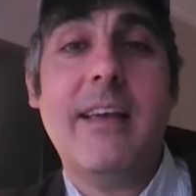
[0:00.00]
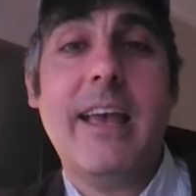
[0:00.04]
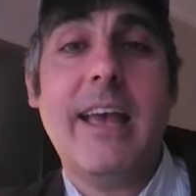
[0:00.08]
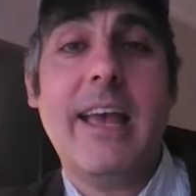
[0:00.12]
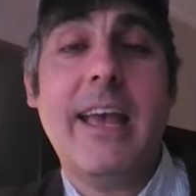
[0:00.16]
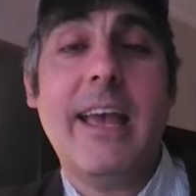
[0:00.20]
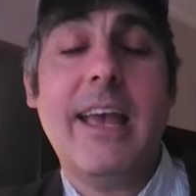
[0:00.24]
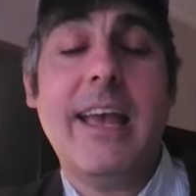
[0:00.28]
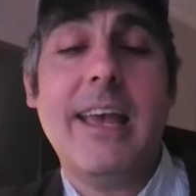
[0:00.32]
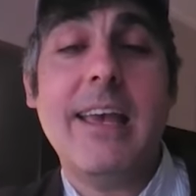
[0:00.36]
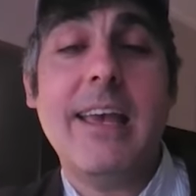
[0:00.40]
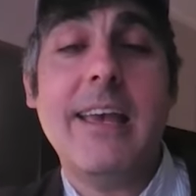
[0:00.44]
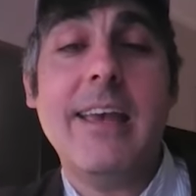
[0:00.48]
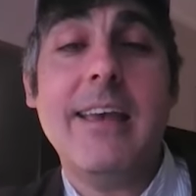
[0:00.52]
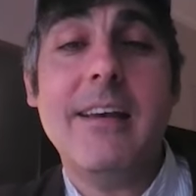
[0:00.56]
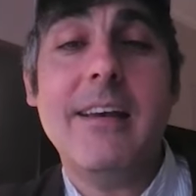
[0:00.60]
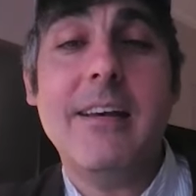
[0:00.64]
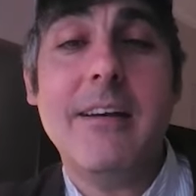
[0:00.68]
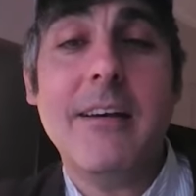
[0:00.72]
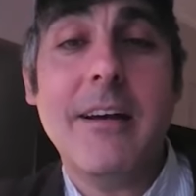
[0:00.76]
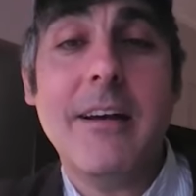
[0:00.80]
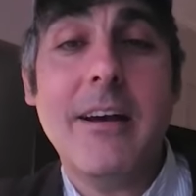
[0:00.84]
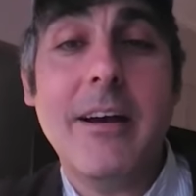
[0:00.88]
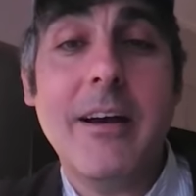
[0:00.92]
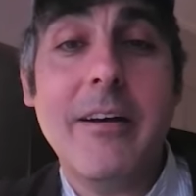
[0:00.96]
a
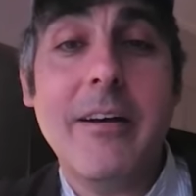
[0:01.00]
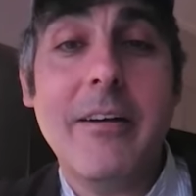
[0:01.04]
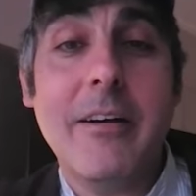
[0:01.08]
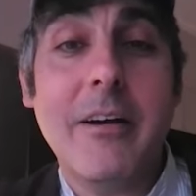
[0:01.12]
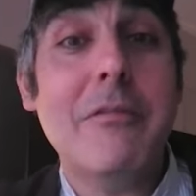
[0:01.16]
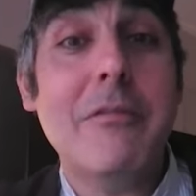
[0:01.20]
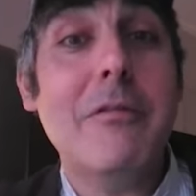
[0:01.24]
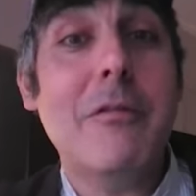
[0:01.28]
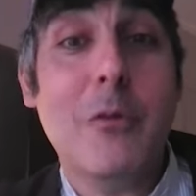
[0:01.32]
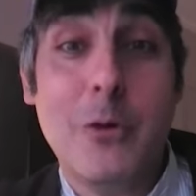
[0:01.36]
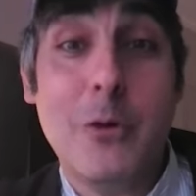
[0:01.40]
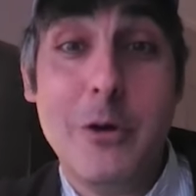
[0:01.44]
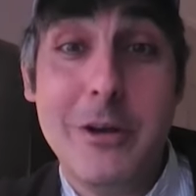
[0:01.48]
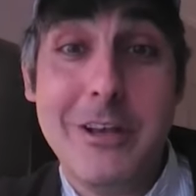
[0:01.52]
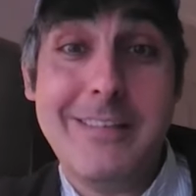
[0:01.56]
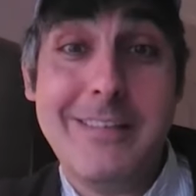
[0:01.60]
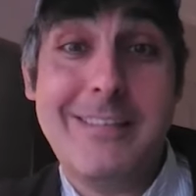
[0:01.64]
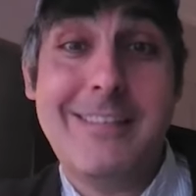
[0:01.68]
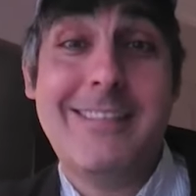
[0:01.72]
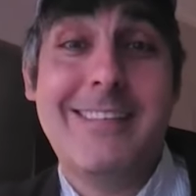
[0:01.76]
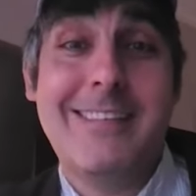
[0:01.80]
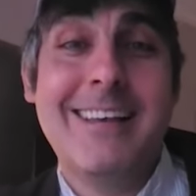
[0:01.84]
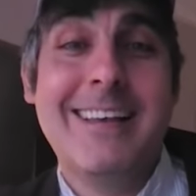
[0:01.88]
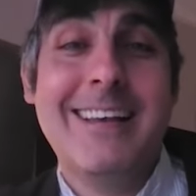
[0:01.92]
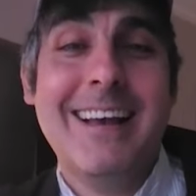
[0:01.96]
uh, a
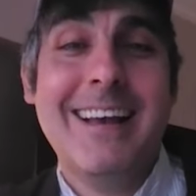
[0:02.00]
voice